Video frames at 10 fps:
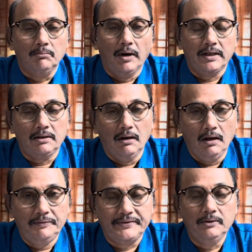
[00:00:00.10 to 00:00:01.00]
morning to all
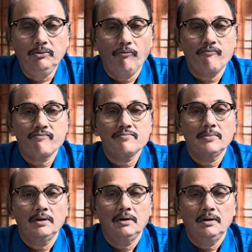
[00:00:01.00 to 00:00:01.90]
of you.
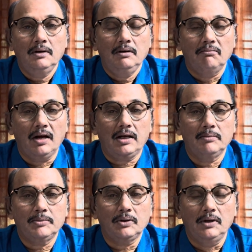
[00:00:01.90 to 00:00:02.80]

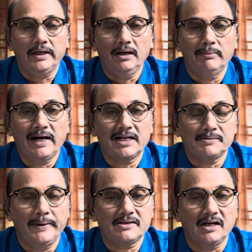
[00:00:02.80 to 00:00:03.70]
Welcome to Legal Matters
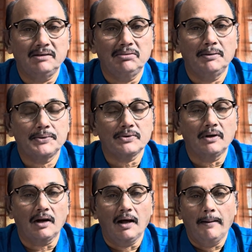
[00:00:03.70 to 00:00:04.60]
by Sai Babu
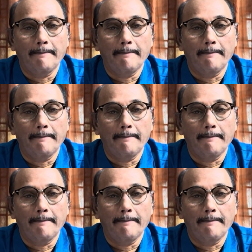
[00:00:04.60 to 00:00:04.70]
Sankara.